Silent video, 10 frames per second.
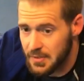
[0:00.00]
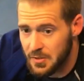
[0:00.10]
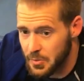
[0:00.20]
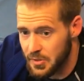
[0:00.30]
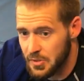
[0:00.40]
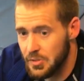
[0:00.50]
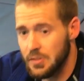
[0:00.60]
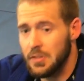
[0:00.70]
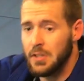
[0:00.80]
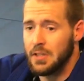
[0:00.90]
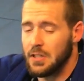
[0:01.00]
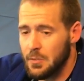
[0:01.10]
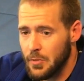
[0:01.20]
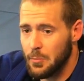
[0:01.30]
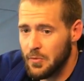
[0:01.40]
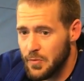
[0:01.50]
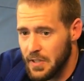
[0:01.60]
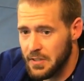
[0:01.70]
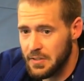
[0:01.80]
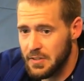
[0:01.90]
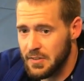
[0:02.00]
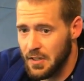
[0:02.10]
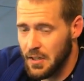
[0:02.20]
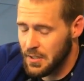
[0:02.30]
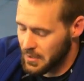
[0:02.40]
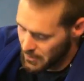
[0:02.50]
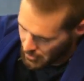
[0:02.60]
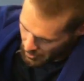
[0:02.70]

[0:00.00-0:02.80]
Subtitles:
in this position and I'm affecting this lock,